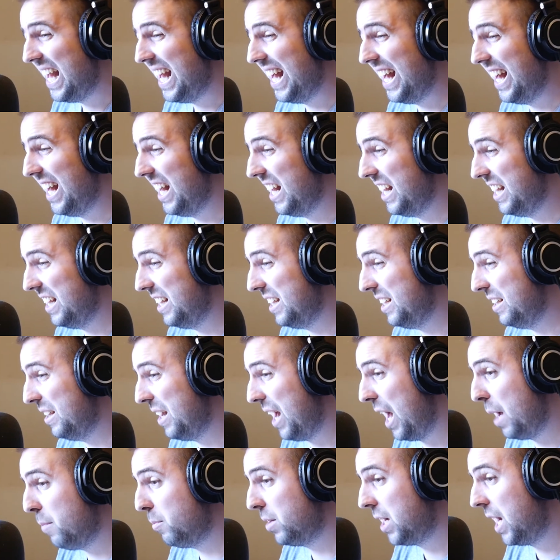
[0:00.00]

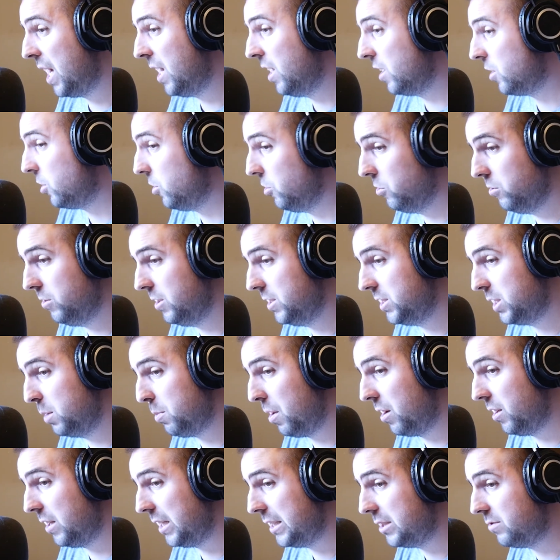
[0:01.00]
I'm kinda curious
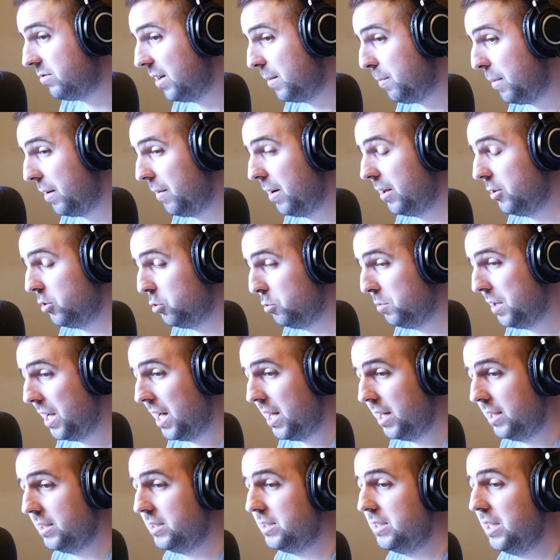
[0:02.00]
about this fun, but to be
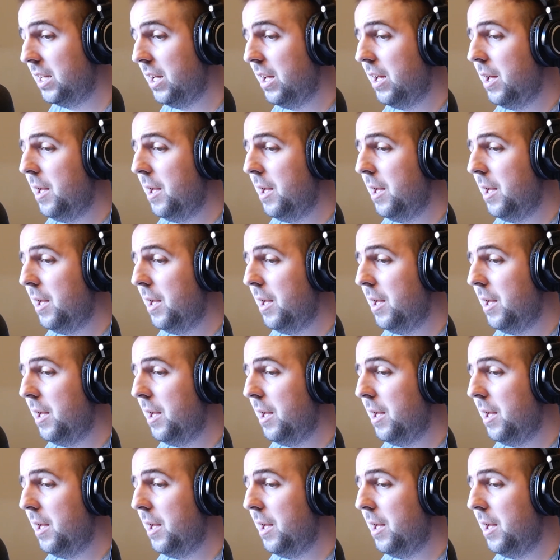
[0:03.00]
honest,